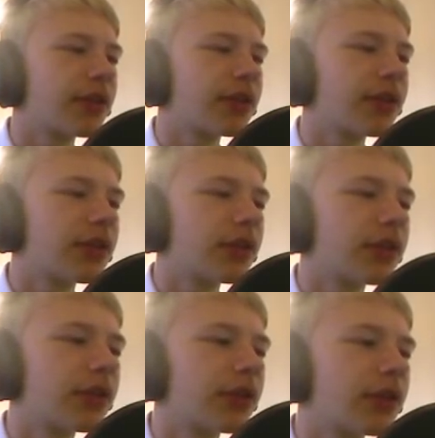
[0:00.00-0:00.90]

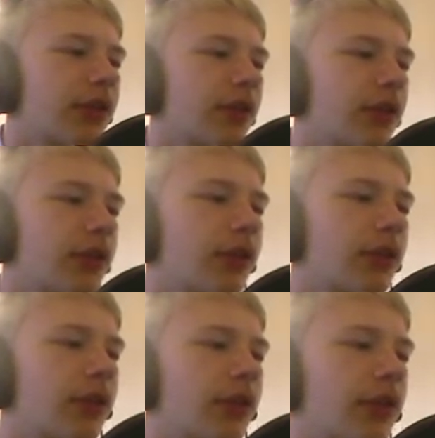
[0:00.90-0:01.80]

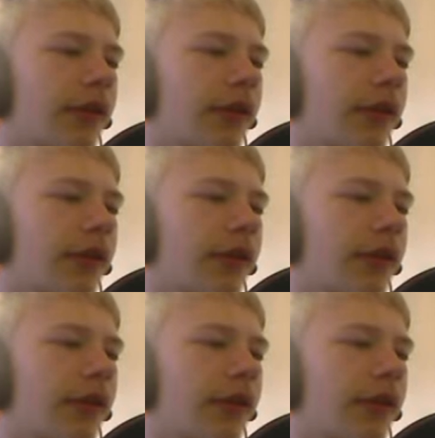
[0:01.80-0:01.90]
No one is speaking in this clip.